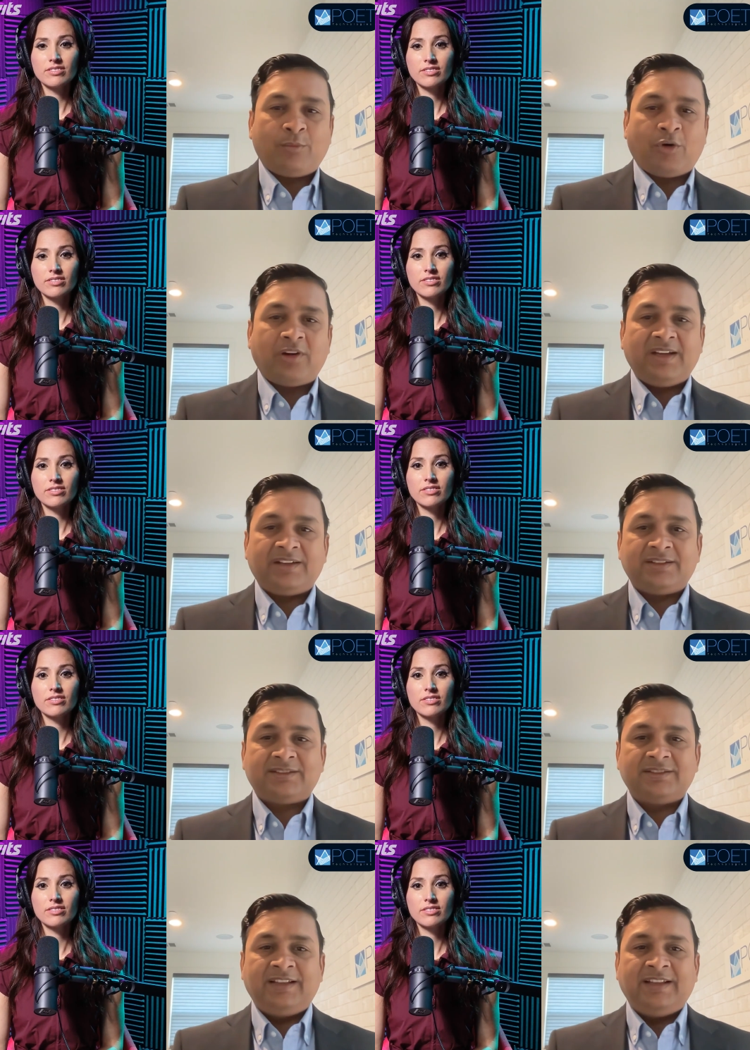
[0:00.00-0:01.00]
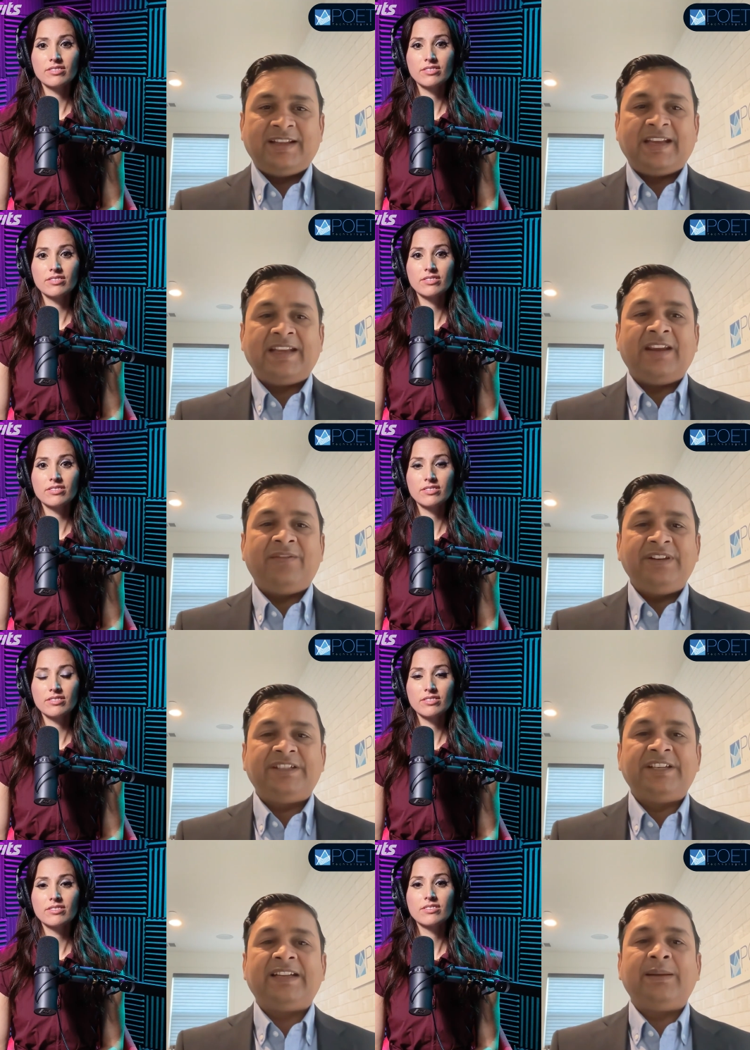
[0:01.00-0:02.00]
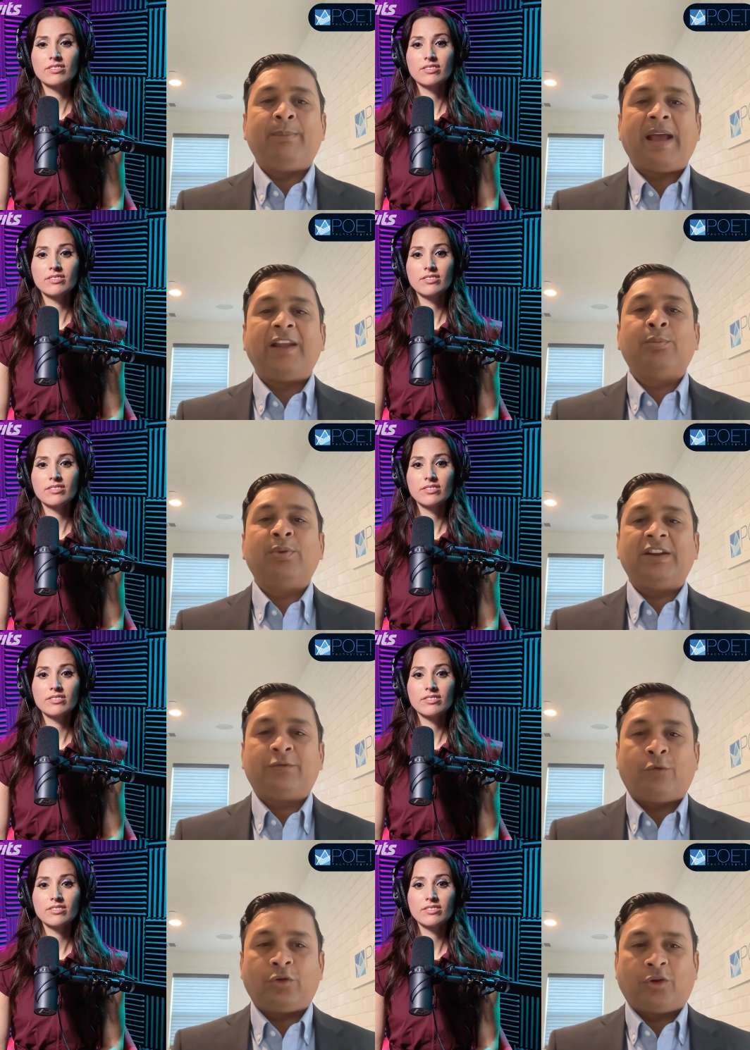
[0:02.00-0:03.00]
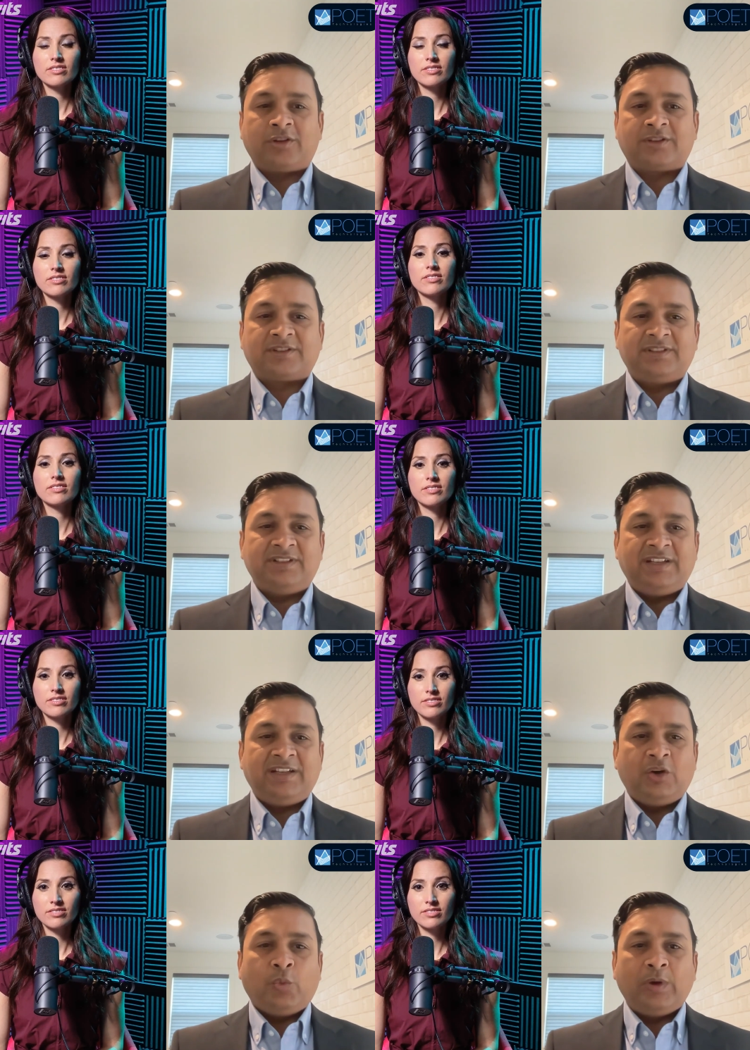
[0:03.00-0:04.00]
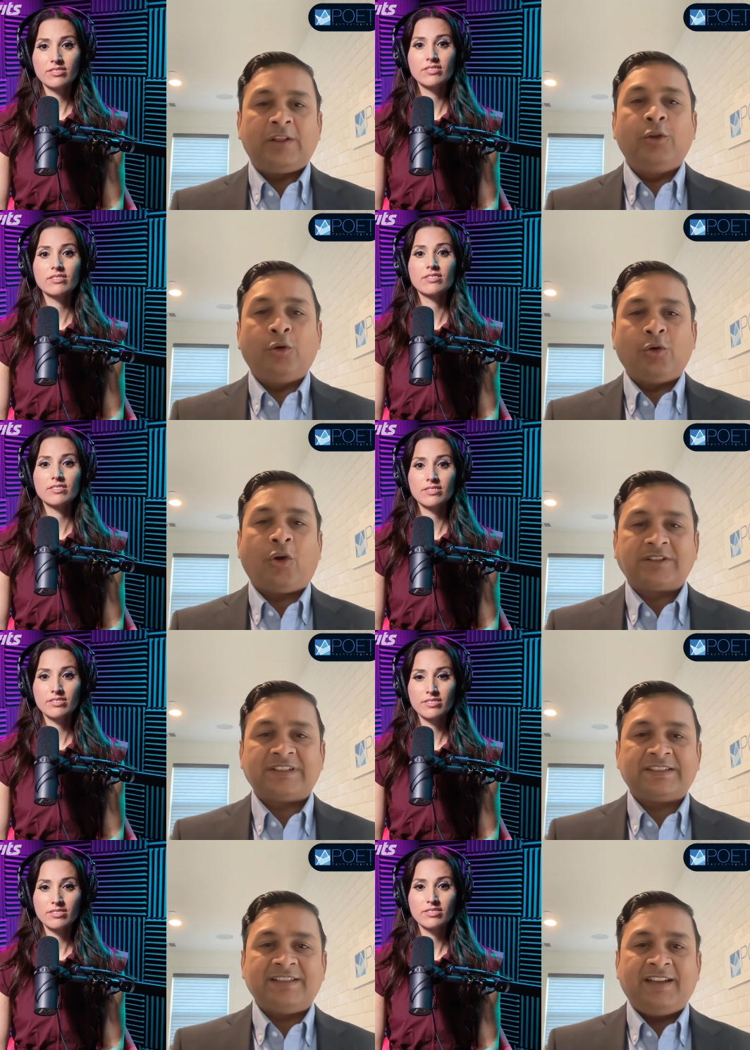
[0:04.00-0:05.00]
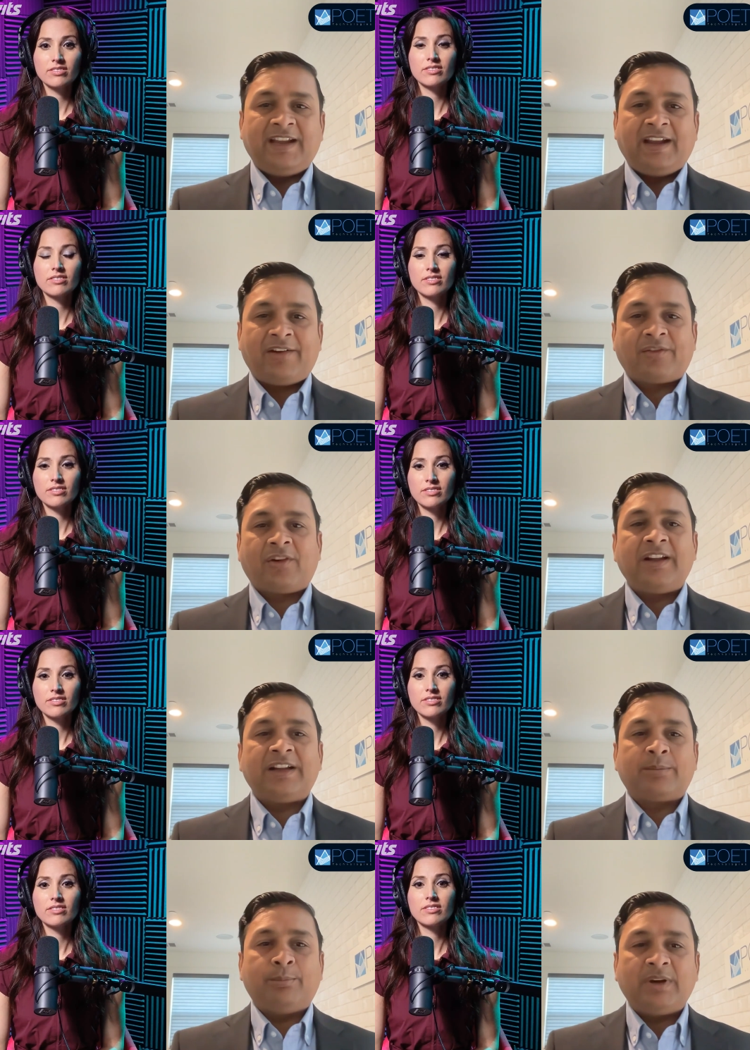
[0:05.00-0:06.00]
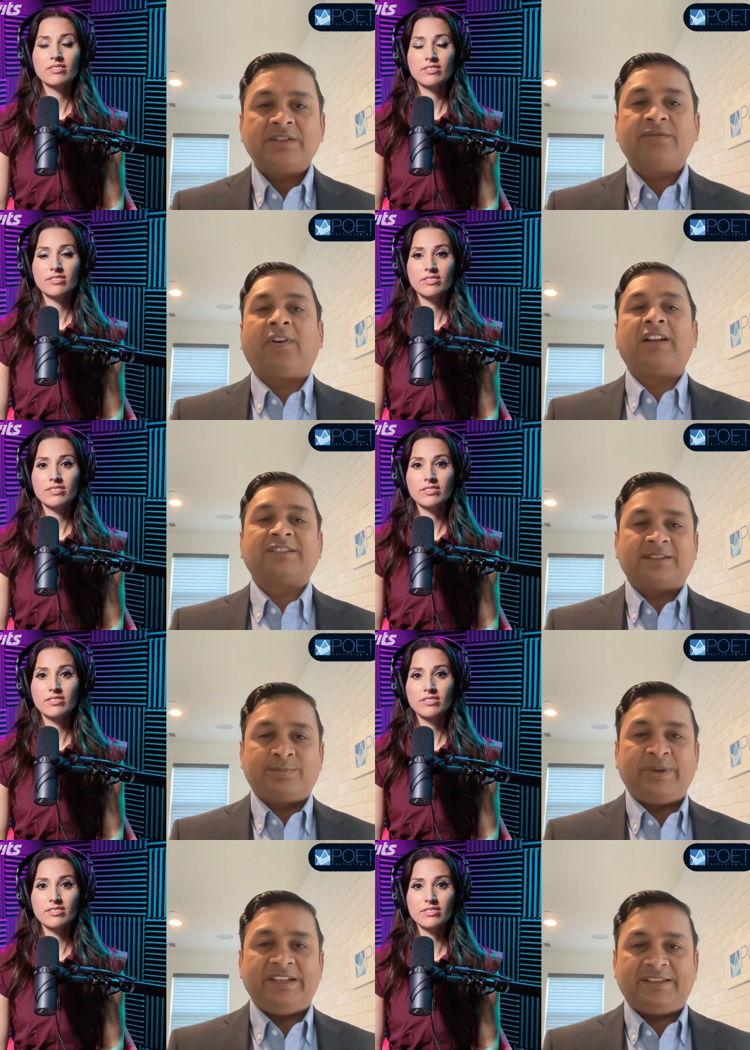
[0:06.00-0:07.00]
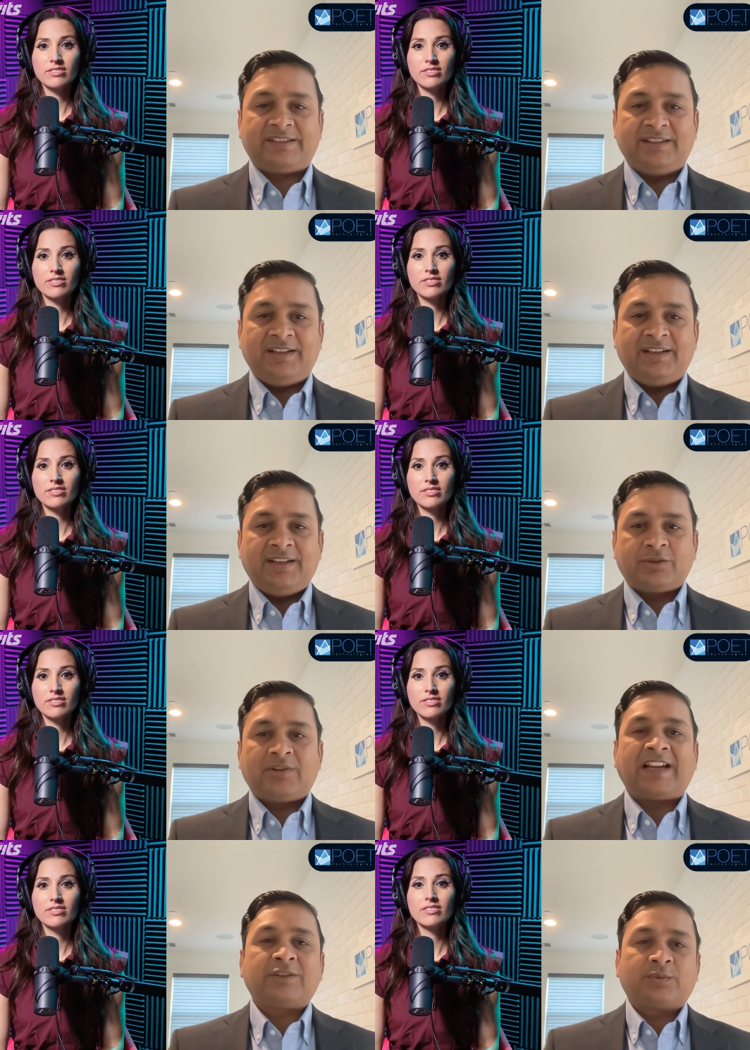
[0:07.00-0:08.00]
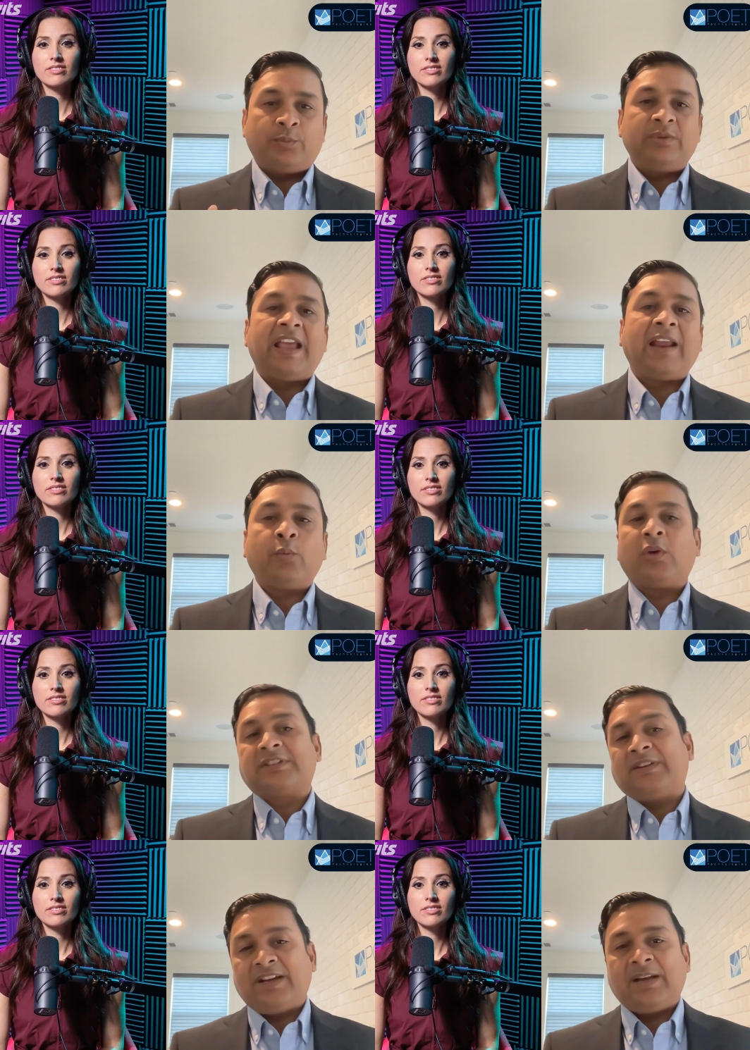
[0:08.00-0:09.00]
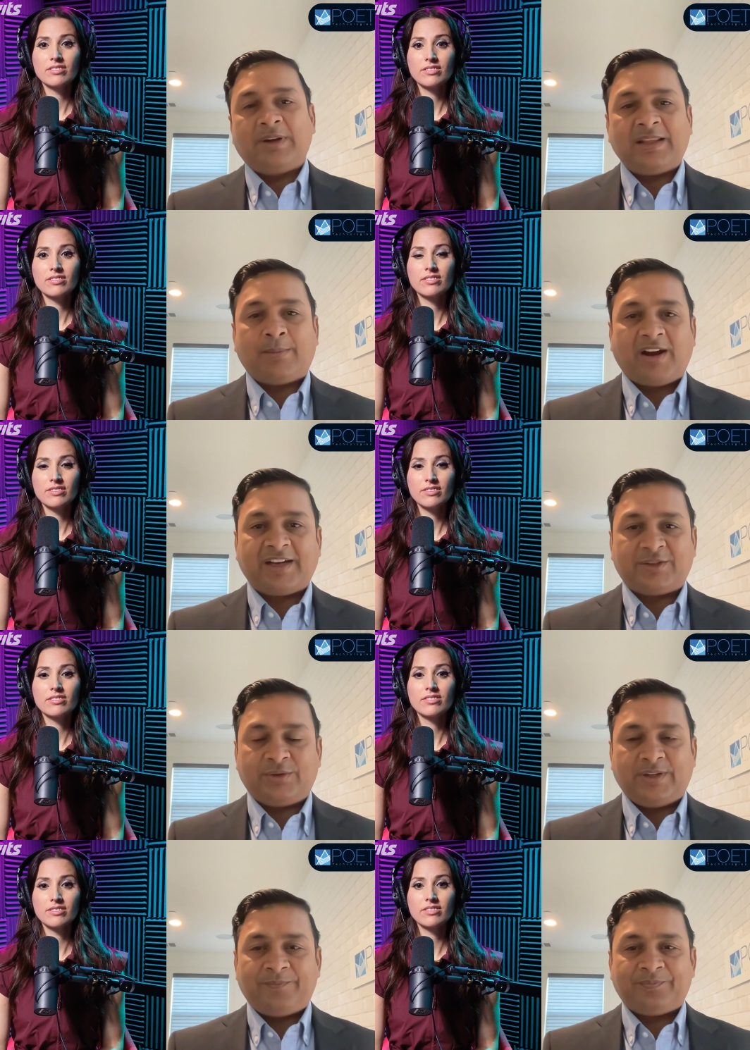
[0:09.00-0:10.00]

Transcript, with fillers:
Speaker 1: modulators, can efficiently manipulate photons with low losses and run at much faster speeds. So that's than what's available in the market today.